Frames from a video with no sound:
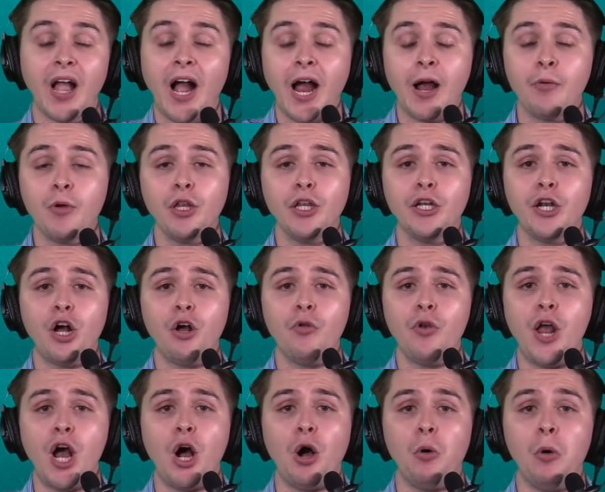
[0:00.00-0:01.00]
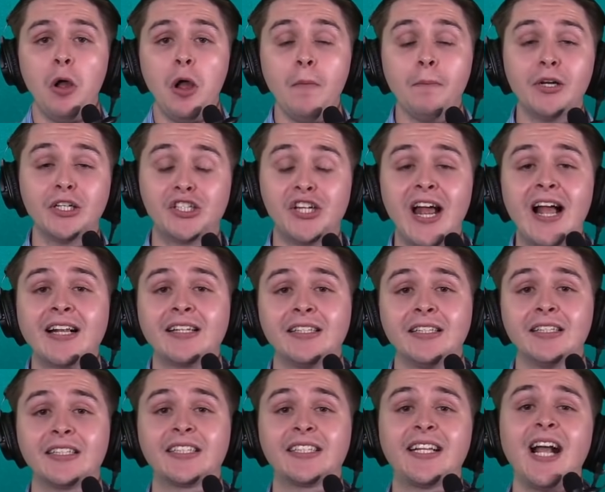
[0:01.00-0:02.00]
I really don't know. But
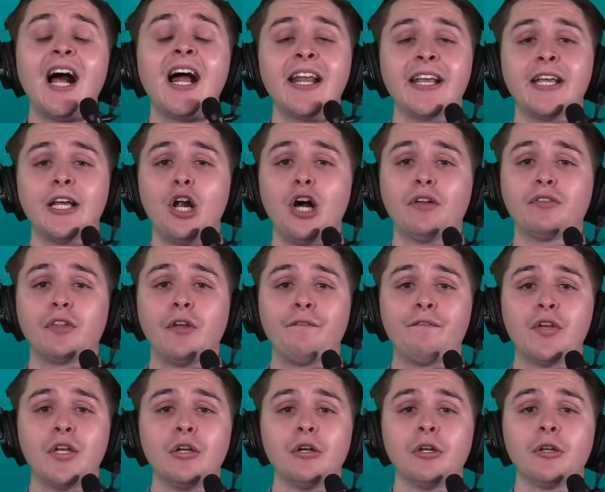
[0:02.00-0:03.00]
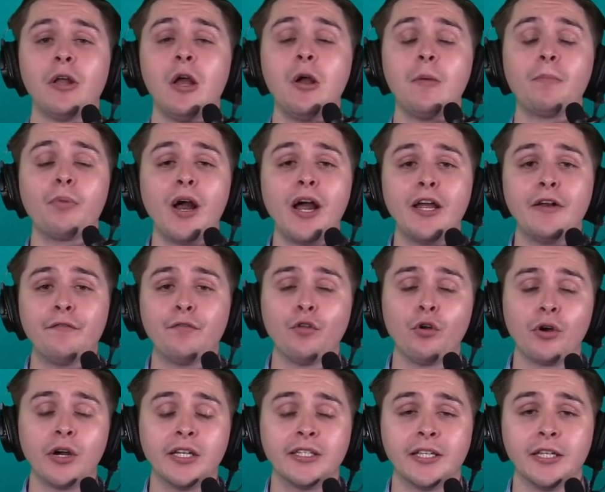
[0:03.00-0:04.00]
Jackson's got to get off the field. Brian
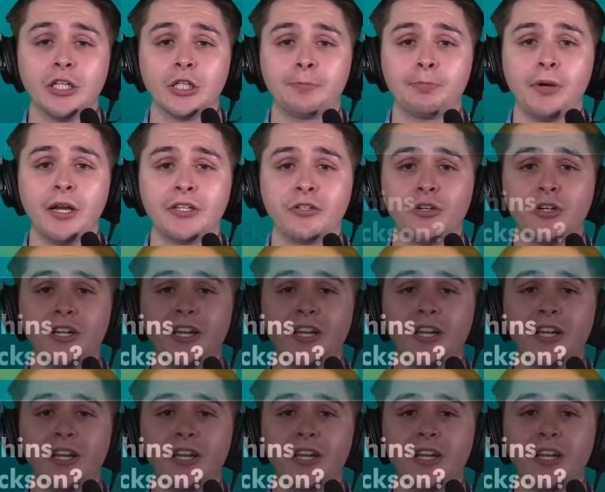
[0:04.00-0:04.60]
Flores in his presser